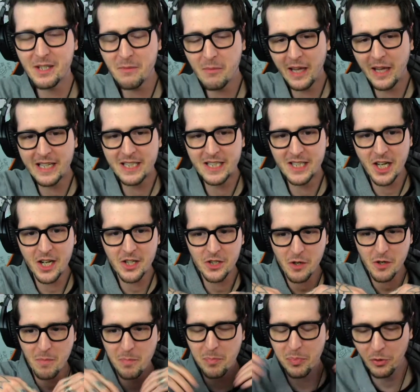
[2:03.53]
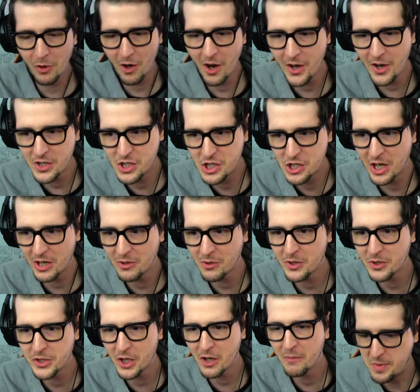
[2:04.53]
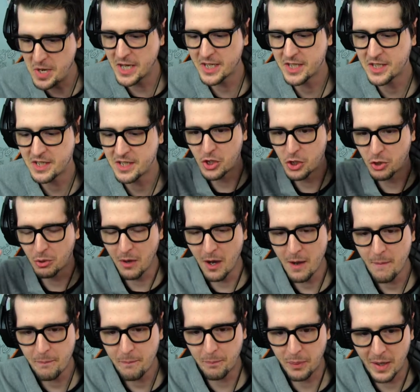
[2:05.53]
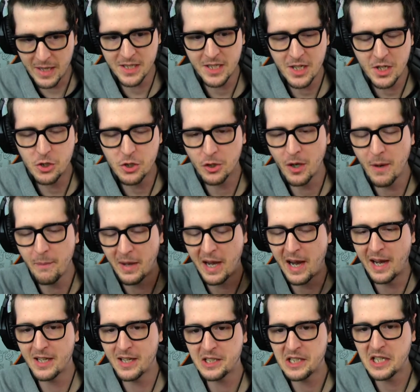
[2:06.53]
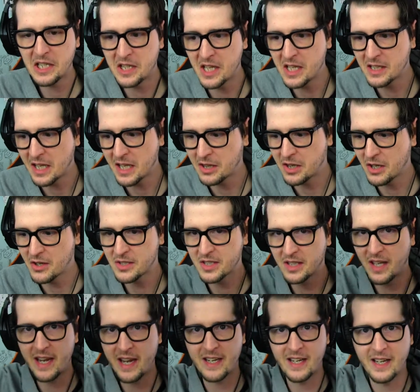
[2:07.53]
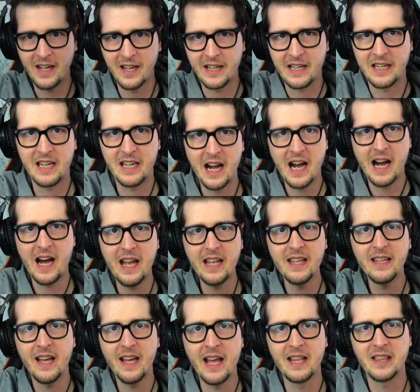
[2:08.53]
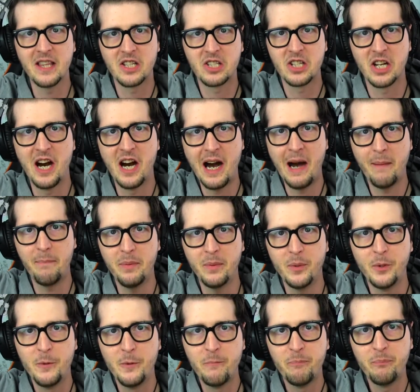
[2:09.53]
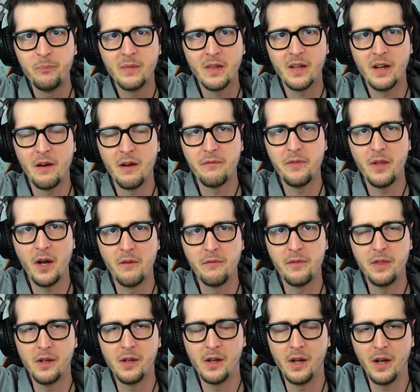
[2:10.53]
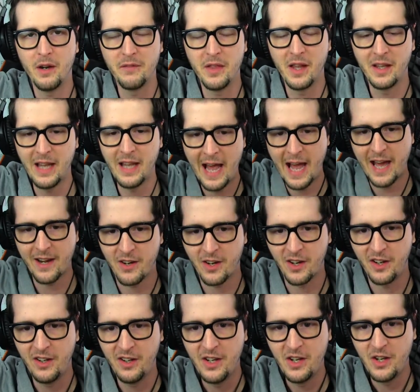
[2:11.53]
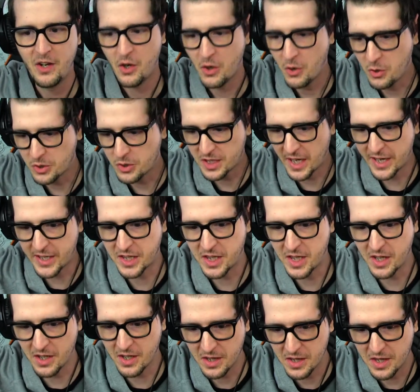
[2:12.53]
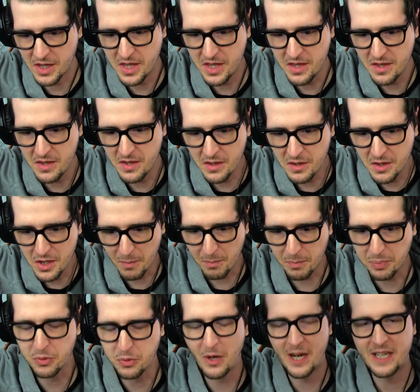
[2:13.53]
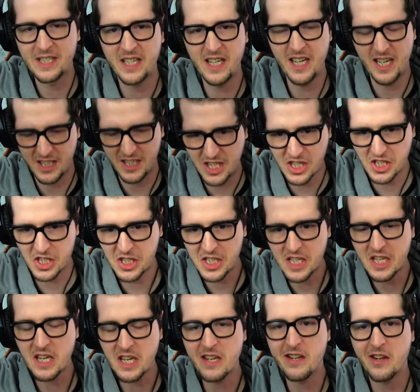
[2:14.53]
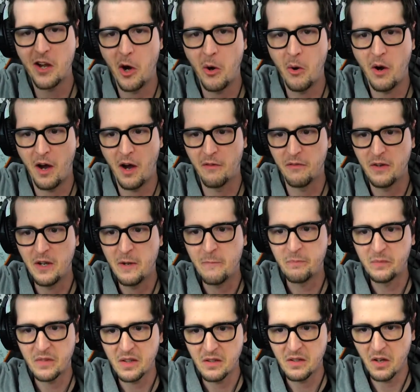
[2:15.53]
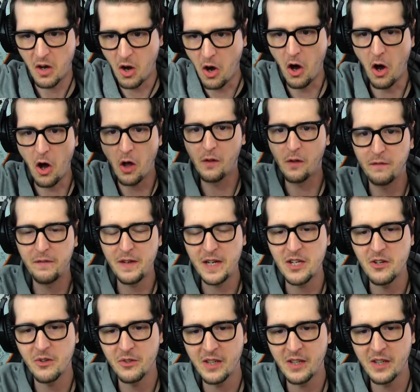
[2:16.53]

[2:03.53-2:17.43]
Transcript: like such a broad general term. Does President Trump honestly think that there's like a guy at the top of the ladder who's like the president, the CEO of all video